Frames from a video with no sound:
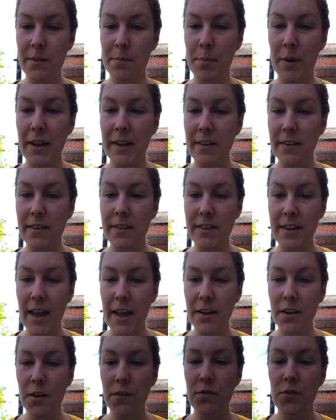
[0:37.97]
but
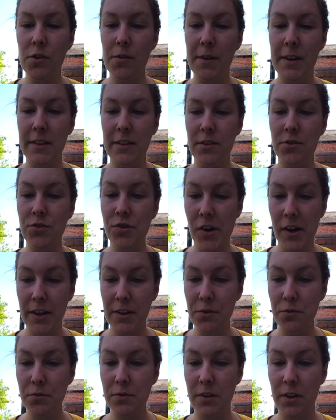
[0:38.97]
instead of doing the
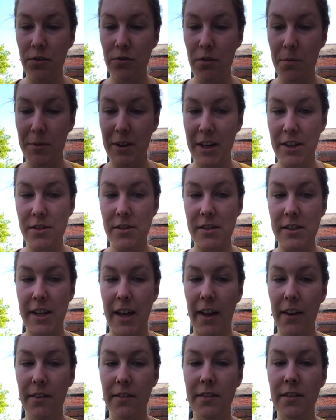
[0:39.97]
triangle discrimination
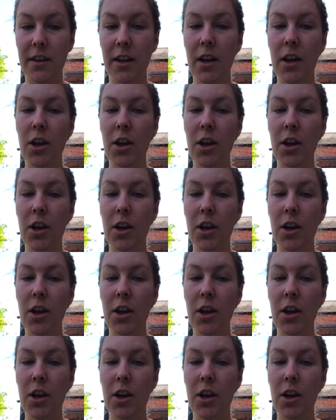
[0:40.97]
test,